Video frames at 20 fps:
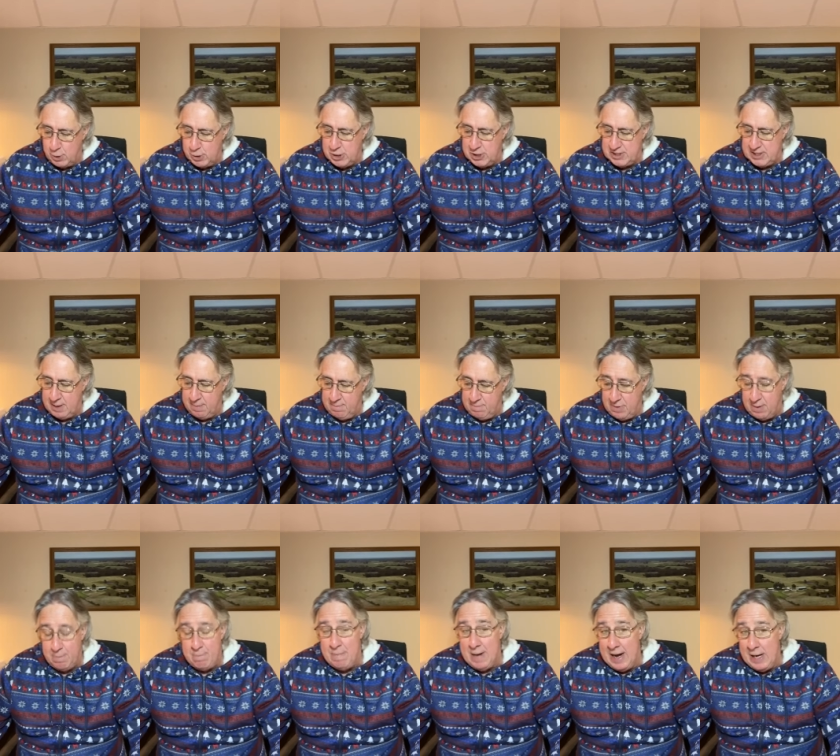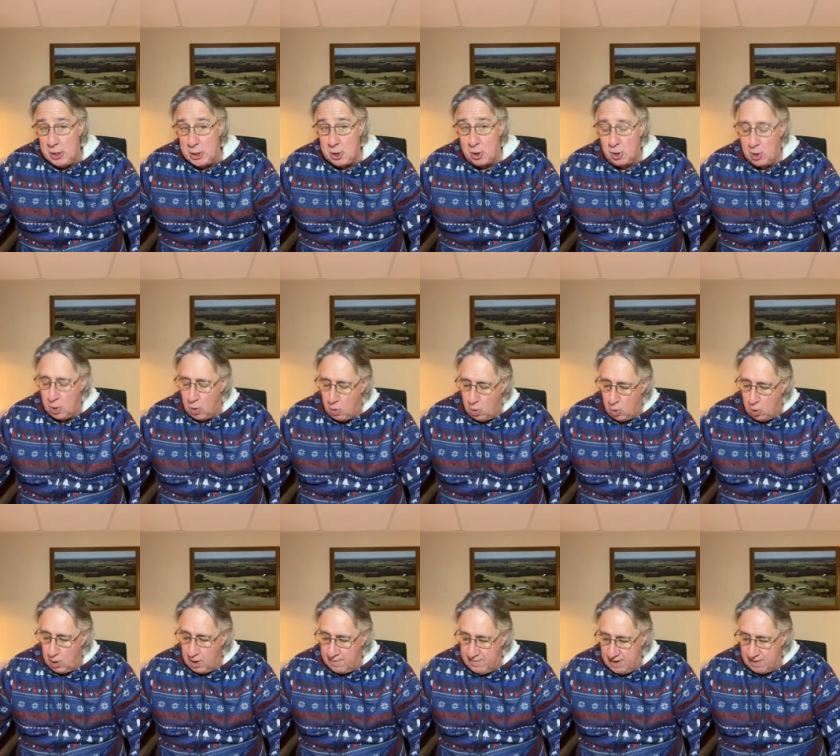which is a, the major
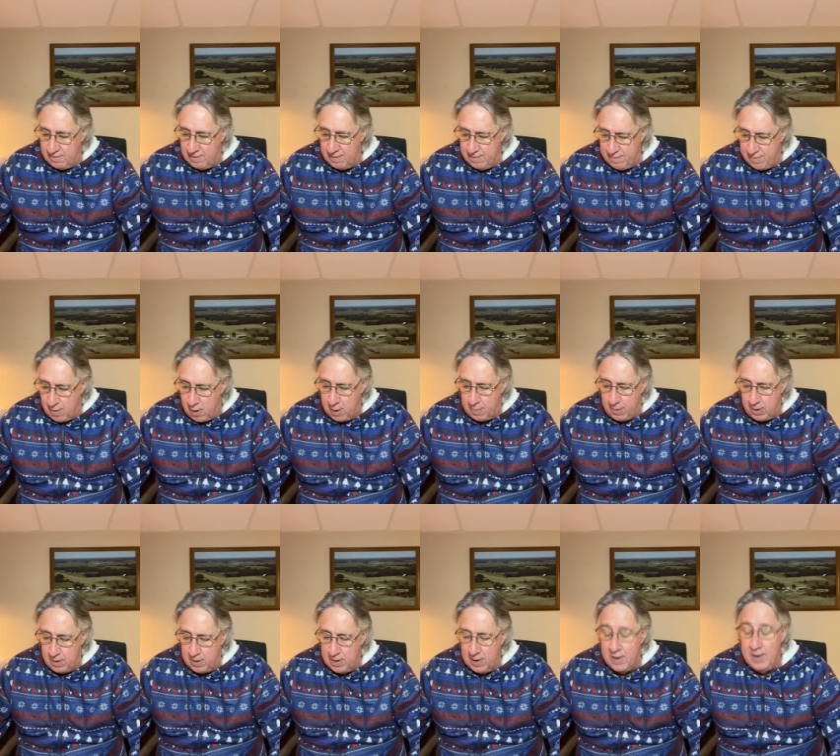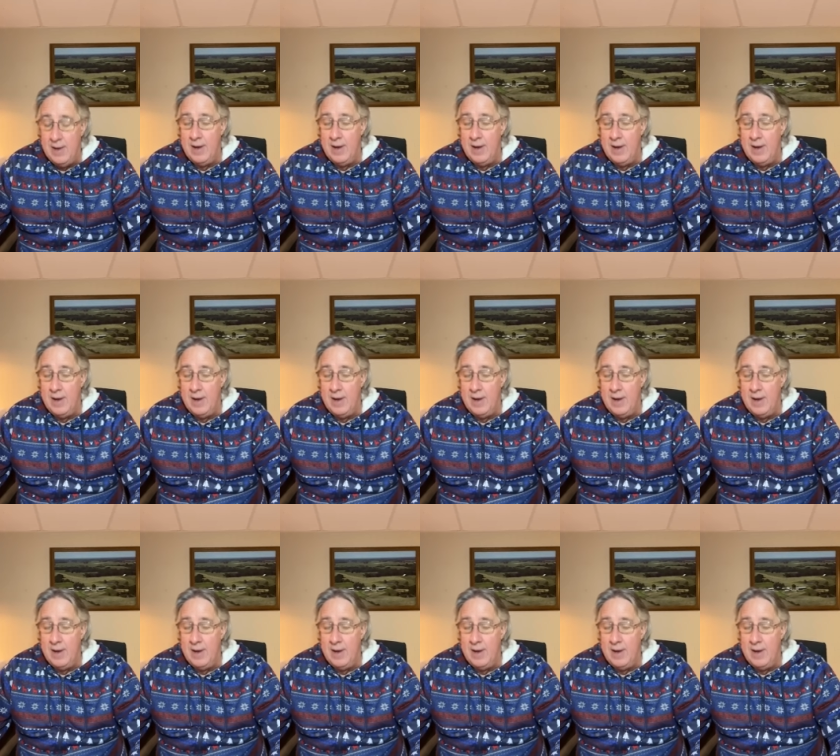goal of every farmer.